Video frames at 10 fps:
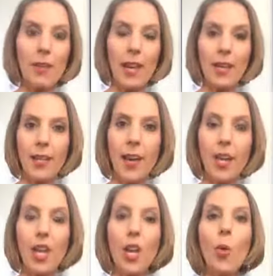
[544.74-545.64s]
of that
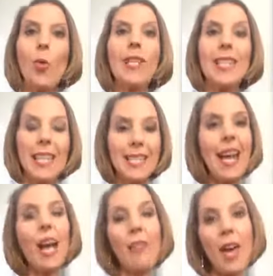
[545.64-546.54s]
gut, we need to
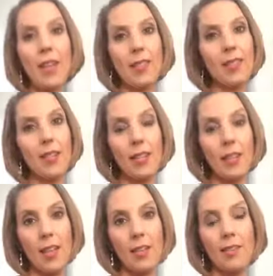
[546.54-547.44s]
have that
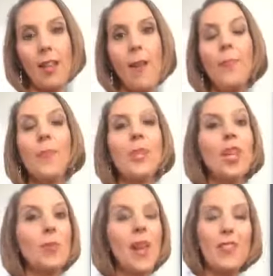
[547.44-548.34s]
acidicness,
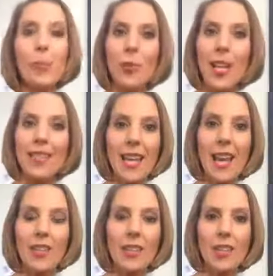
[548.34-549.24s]
because we have to break
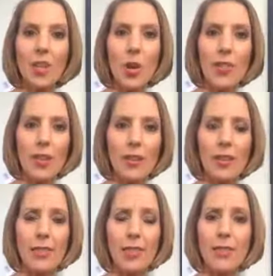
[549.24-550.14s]
down in the,
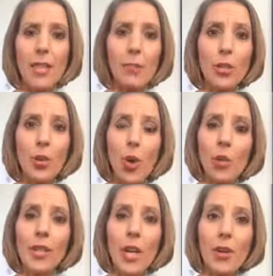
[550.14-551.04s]
at the sigmoid
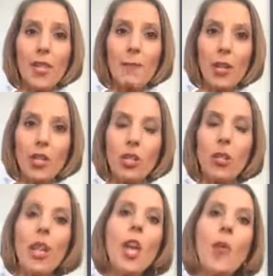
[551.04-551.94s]
colon area
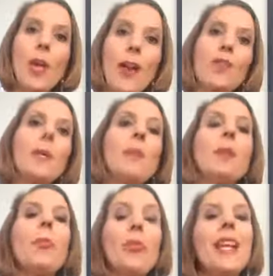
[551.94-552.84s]
especially, we have to be able
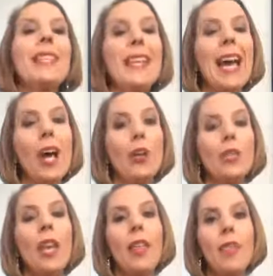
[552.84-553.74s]
to break
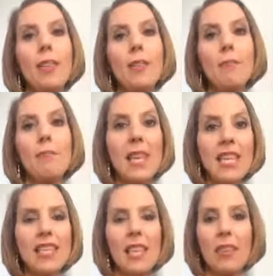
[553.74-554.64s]
down the
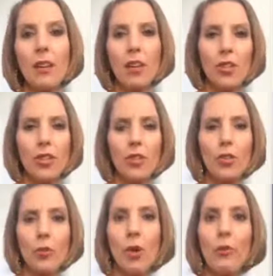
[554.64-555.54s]
meats and
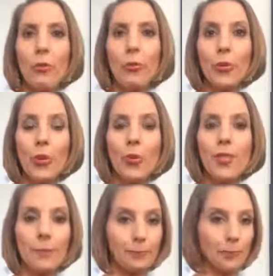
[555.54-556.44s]
the rougher foods